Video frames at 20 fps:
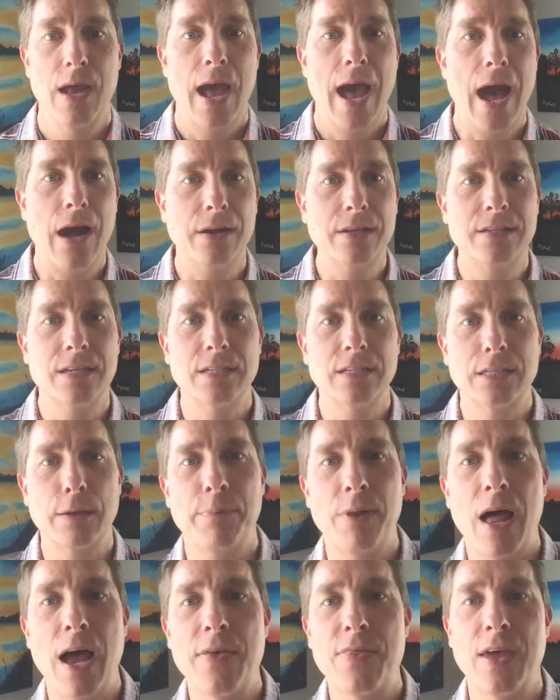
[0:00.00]
How does this
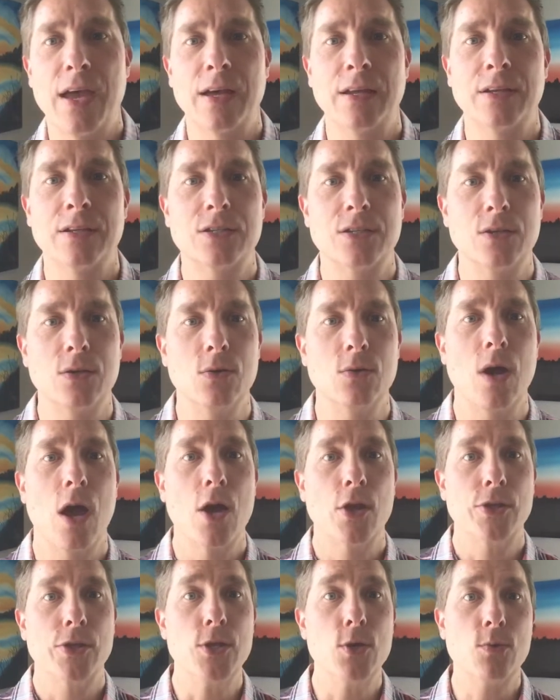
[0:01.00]
apply then to
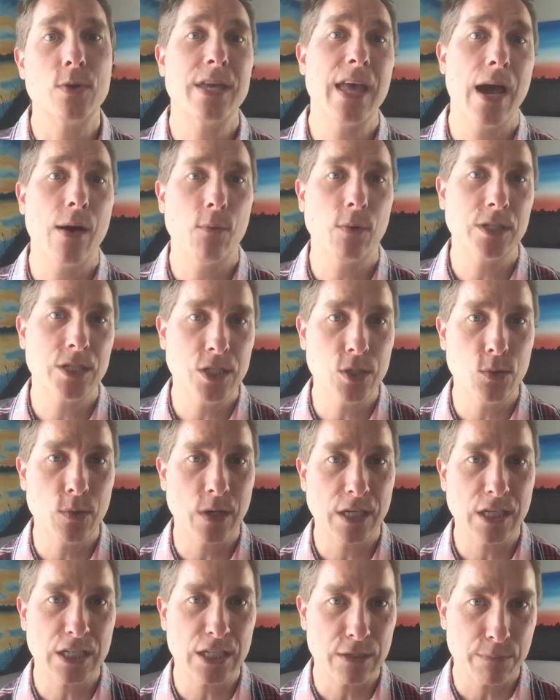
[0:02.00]
you get what you
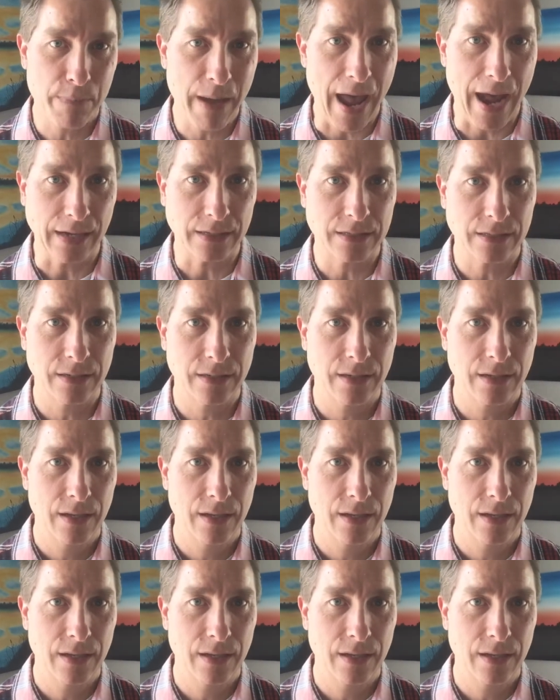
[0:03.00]
expect?